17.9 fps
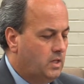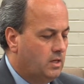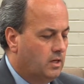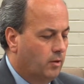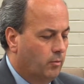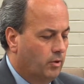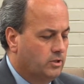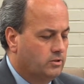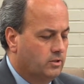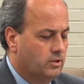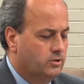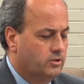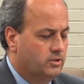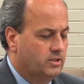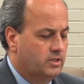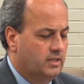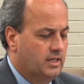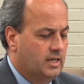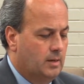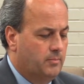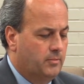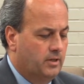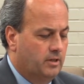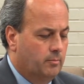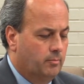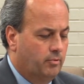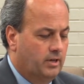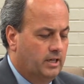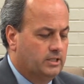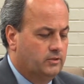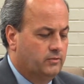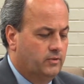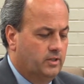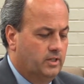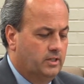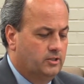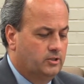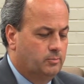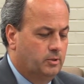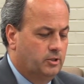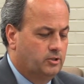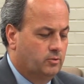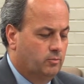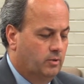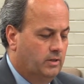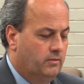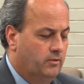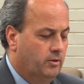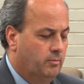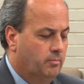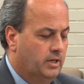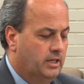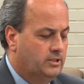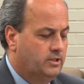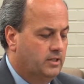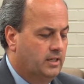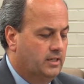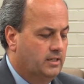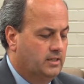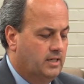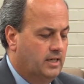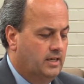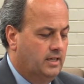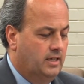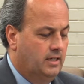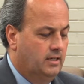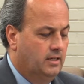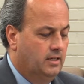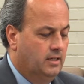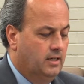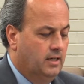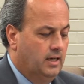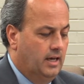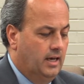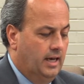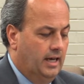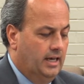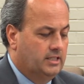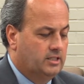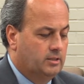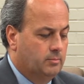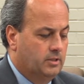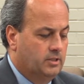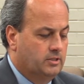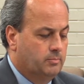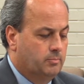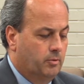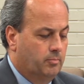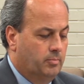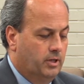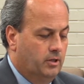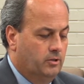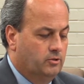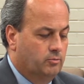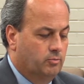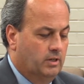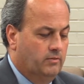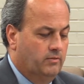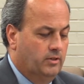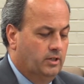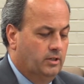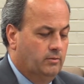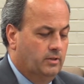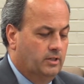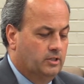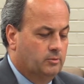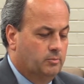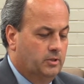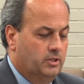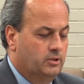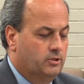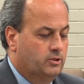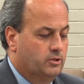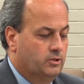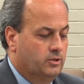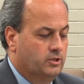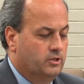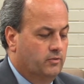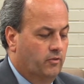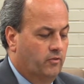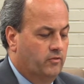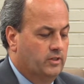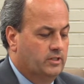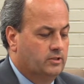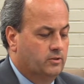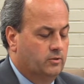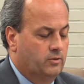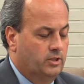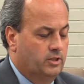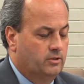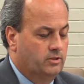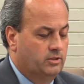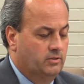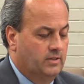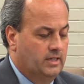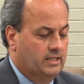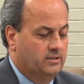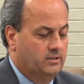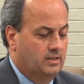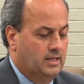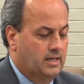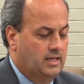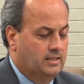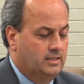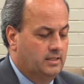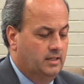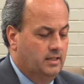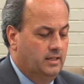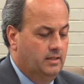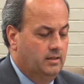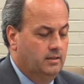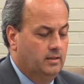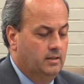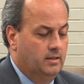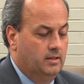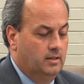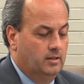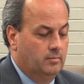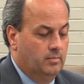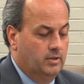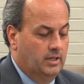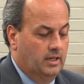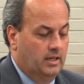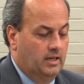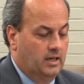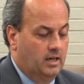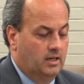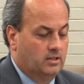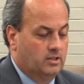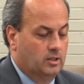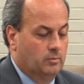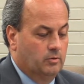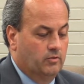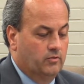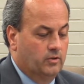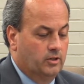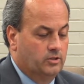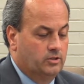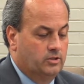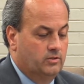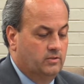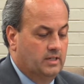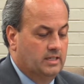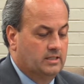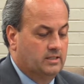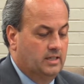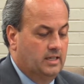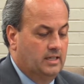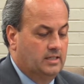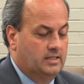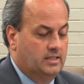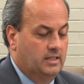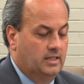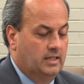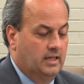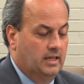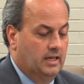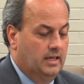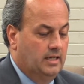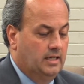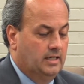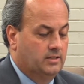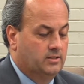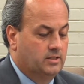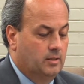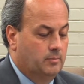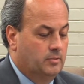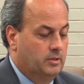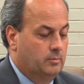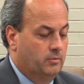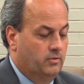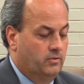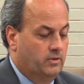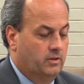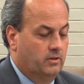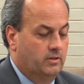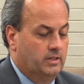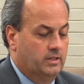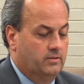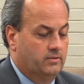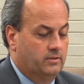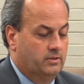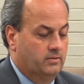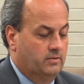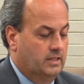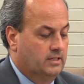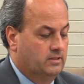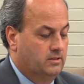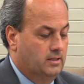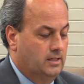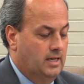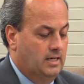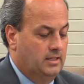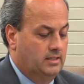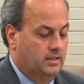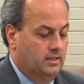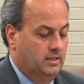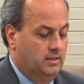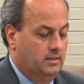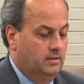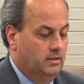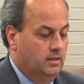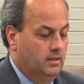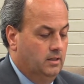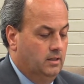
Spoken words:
A resolution to adopt the enterprise fund and special revenue budget containing estimates, proposed revenue, and expenditures for fiscal year 2019, beginning October 1st, 2018, and ending September 30th, 2019.